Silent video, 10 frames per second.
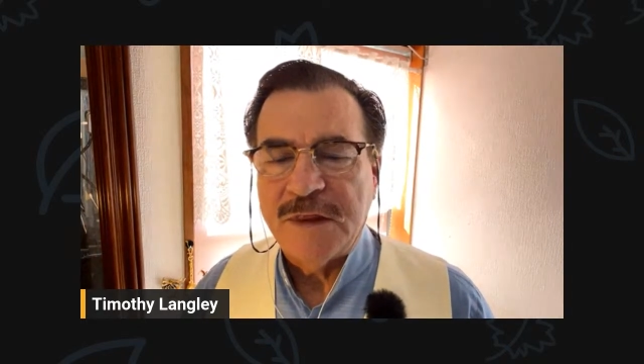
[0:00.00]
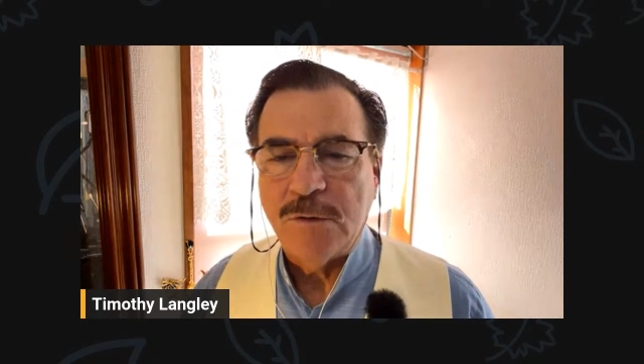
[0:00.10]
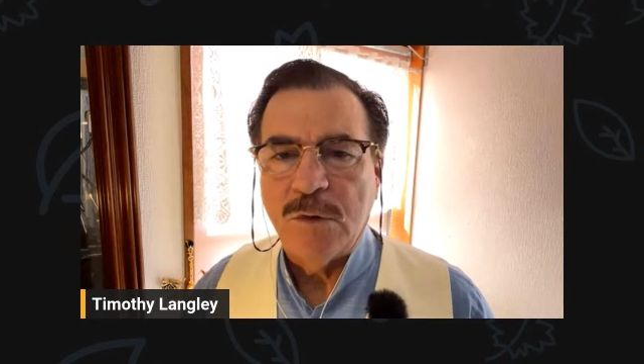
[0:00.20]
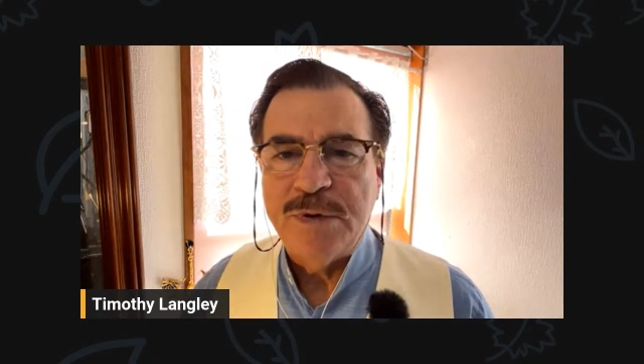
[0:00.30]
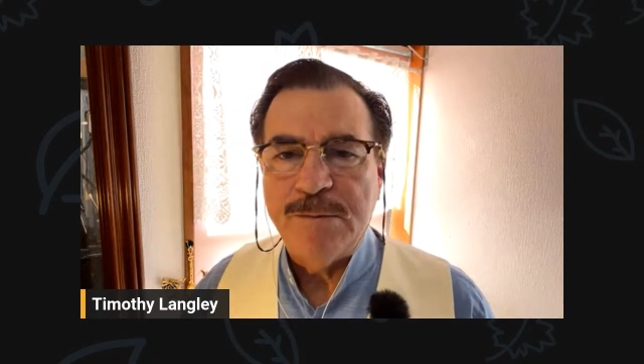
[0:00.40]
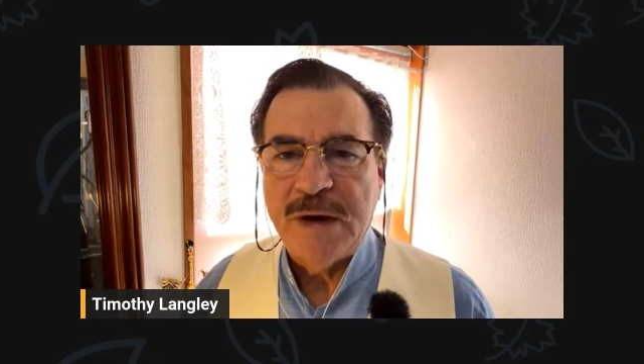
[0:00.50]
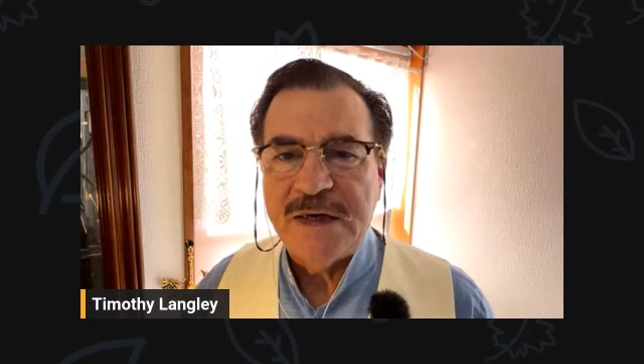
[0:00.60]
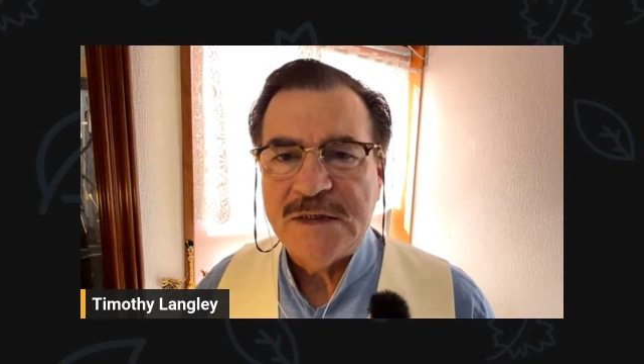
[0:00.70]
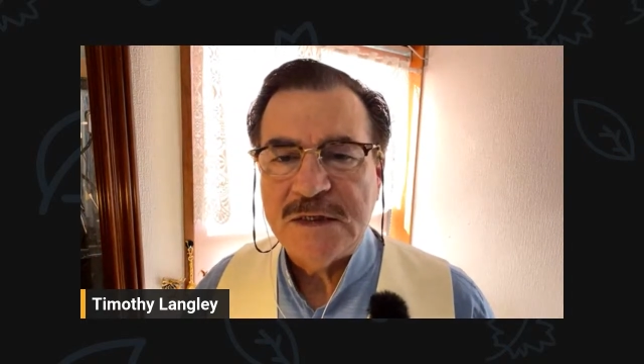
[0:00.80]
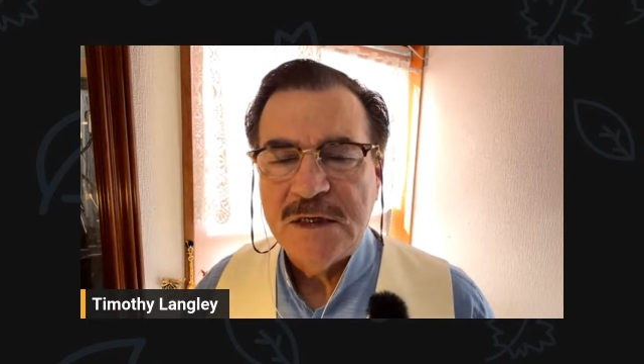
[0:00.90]
They will be
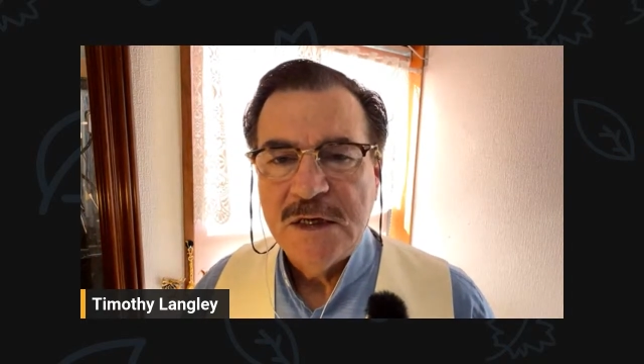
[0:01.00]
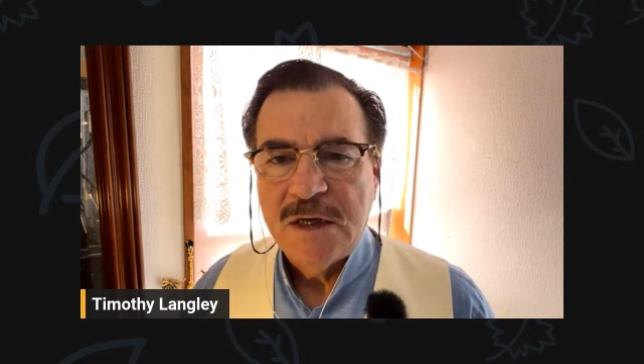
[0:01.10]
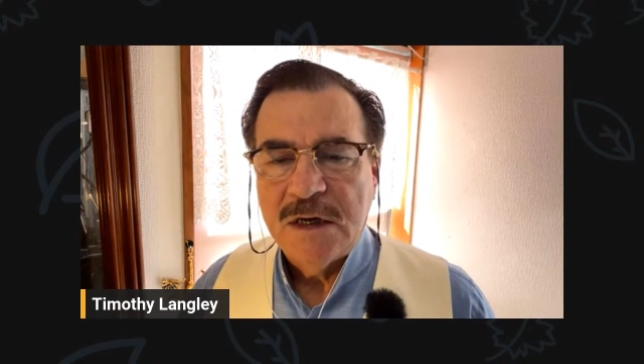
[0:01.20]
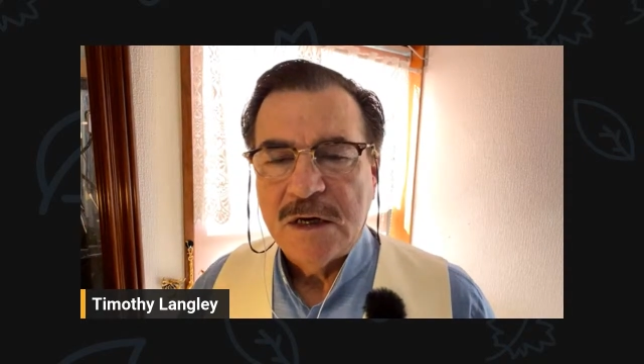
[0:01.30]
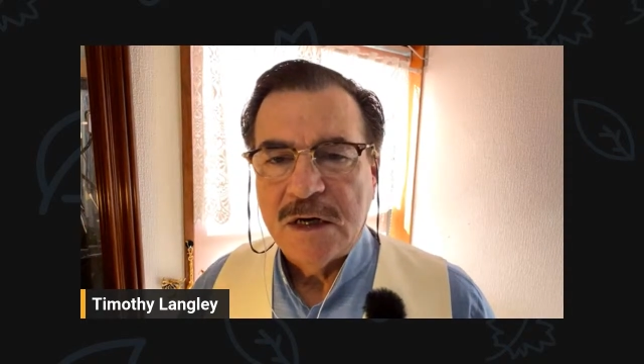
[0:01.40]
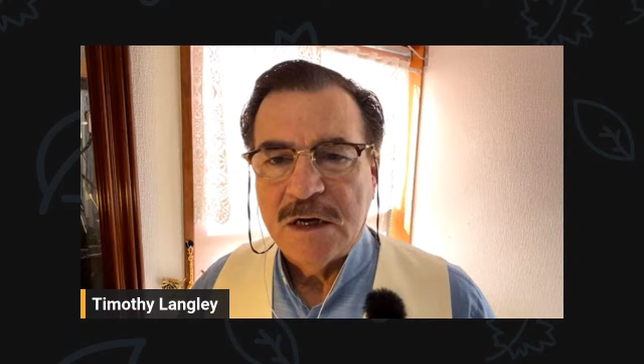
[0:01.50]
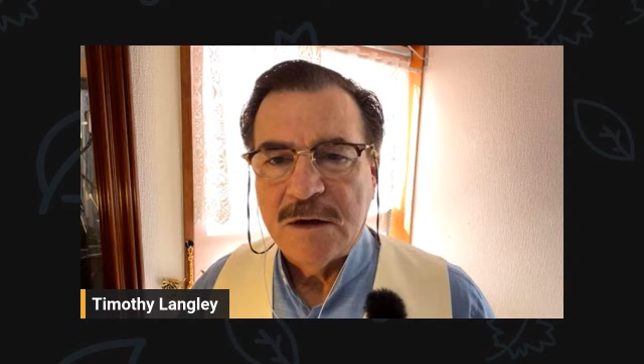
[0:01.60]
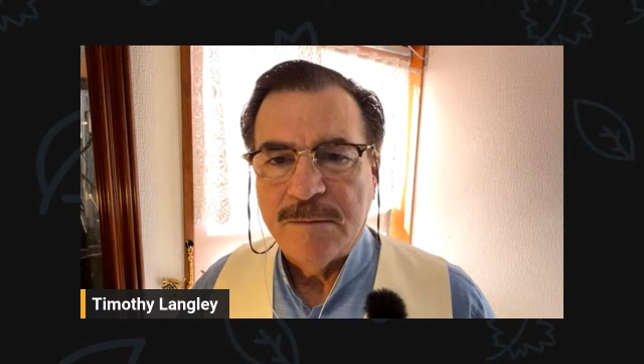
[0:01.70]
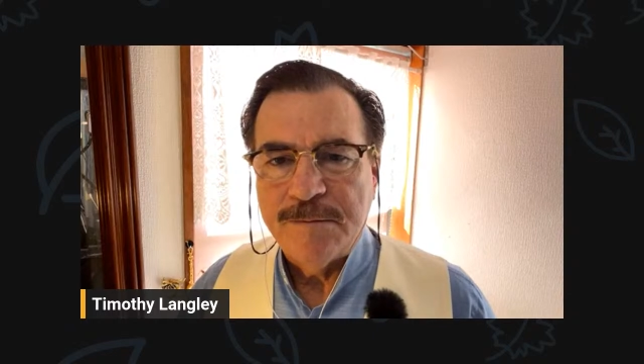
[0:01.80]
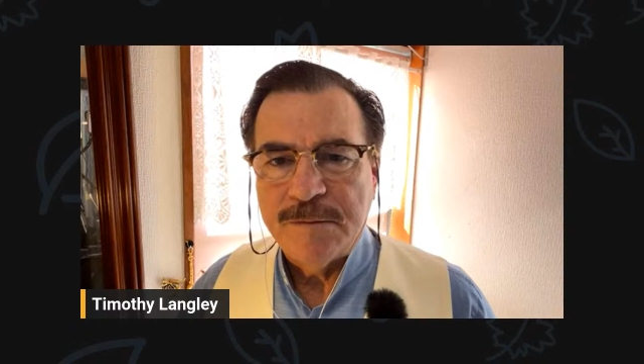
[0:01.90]
based
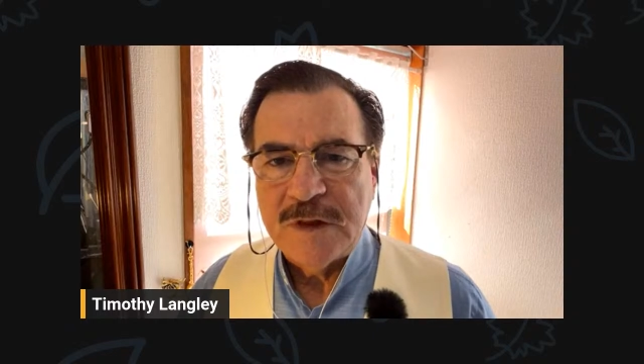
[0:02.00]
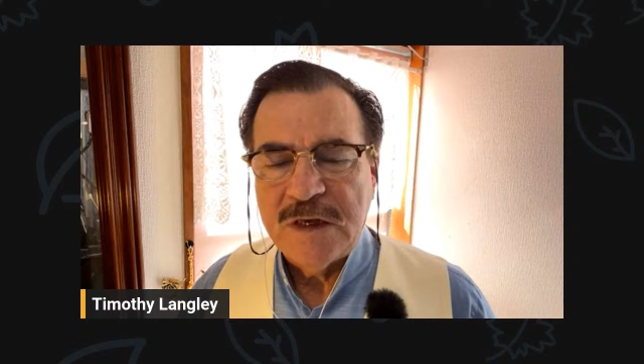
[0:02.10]
in